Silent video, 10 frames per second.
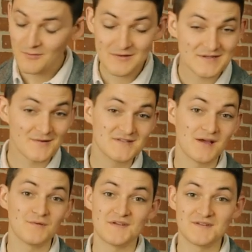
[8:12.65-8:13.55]
Well, it turns
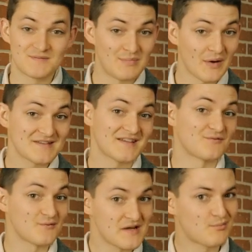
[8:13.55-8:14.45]
out they just bought
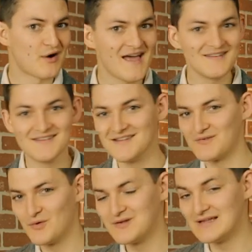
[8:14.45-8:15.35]
and rebranded
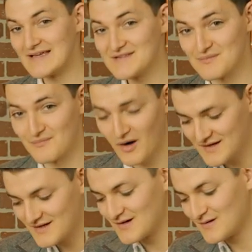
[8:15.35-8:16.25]
an old Laser
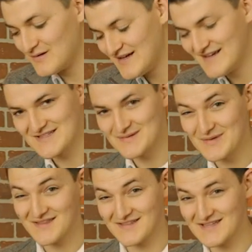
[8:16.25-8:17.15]
Monaco to
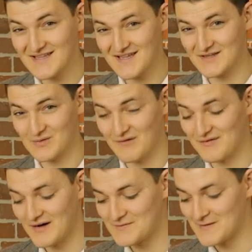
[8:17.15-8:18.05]
make the
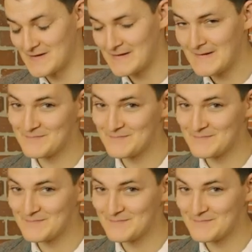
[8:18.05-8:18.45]
TK1200.